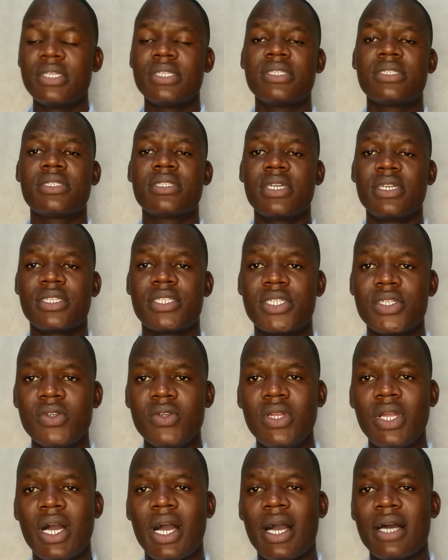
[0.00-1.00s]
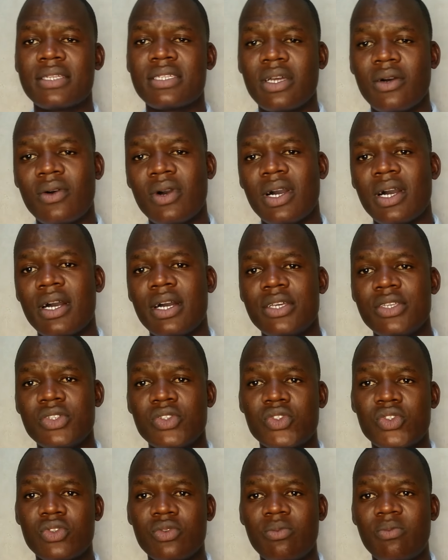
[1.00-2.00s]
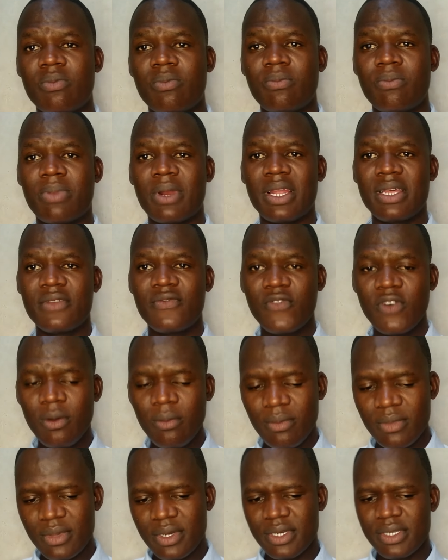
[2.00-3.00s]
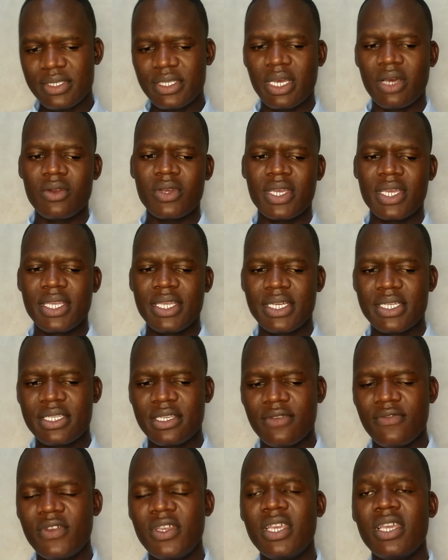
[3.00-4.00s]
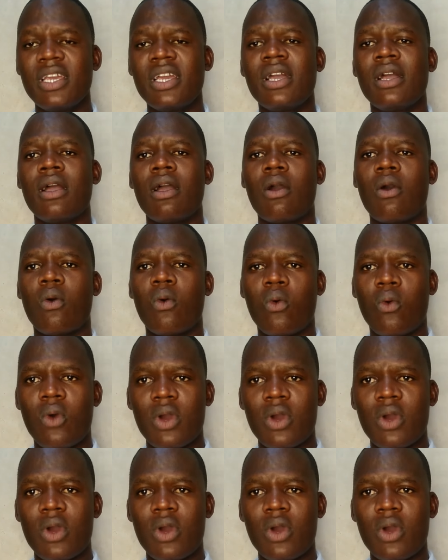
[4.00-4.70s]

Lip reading: stay tuned at our YouTube platform, Zion Kenya TV.